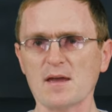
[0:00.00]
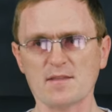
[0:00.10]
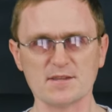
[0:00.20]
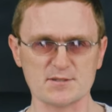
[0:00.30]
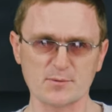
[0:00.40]

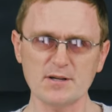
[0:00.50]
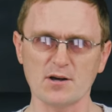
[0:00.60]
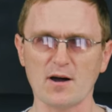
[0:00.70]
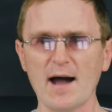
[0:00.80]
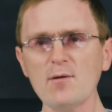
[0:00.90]
In this
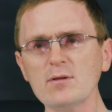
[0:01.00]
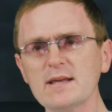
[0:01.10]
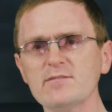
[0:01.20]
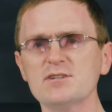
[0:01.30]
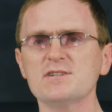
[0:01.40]
video, I will
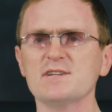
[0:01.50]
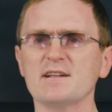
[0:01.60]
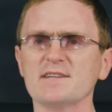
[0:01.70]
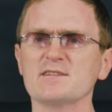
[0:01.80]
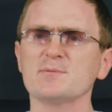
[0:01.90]
give a
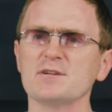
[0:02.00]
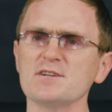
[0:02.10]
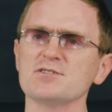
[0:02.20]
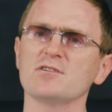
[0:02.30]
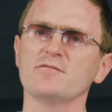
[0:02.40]
detailed
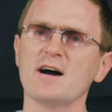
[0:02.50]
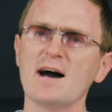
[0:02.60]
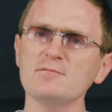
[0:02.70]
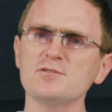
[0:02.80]
explanation of how